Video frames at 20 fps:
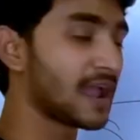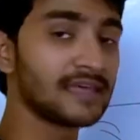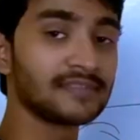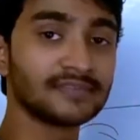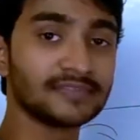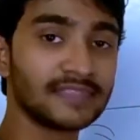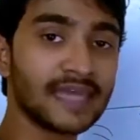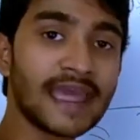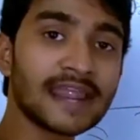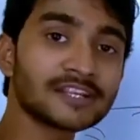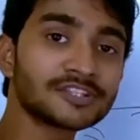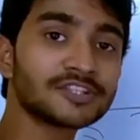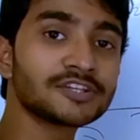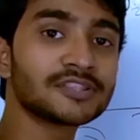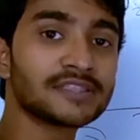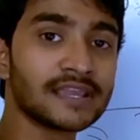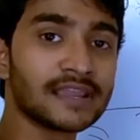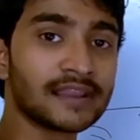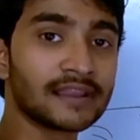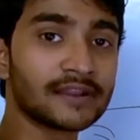And that's
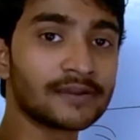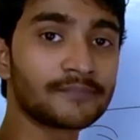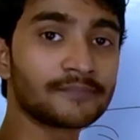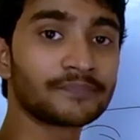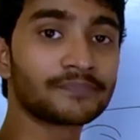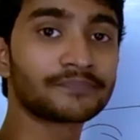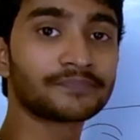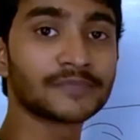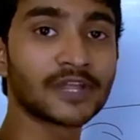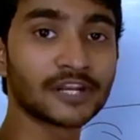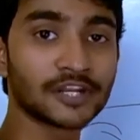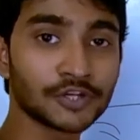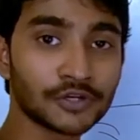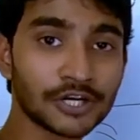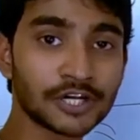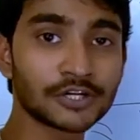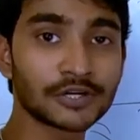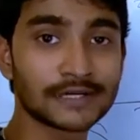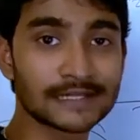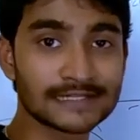the thing that you
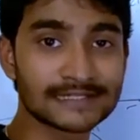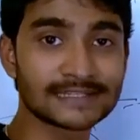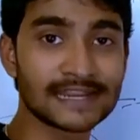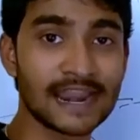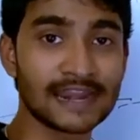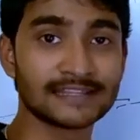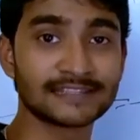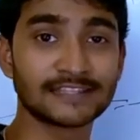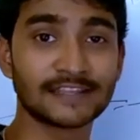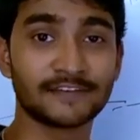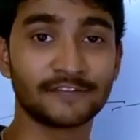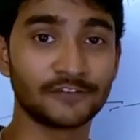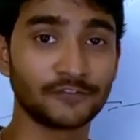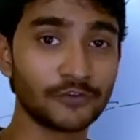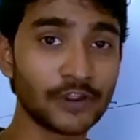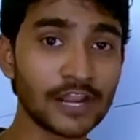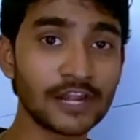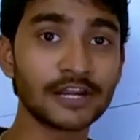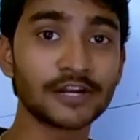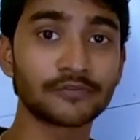need to understand, that's
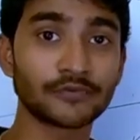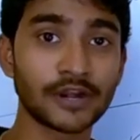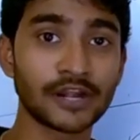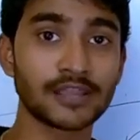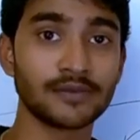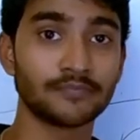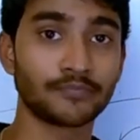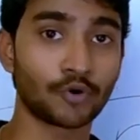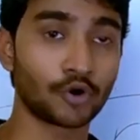really, really